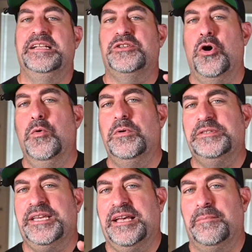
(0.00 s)
It's
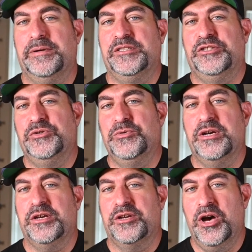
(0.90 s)
almost like a
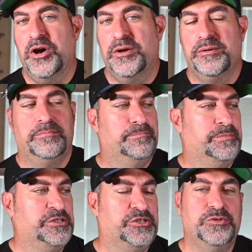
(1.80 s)
bazooka go,
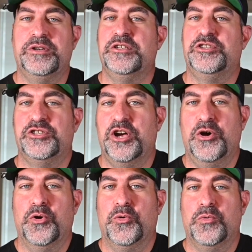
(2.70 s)
bazooka
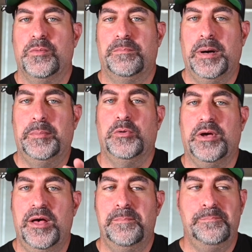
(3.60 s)
Joe
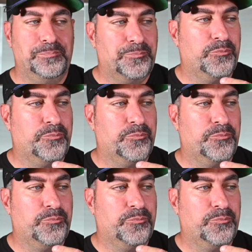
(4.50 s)
bubblegum.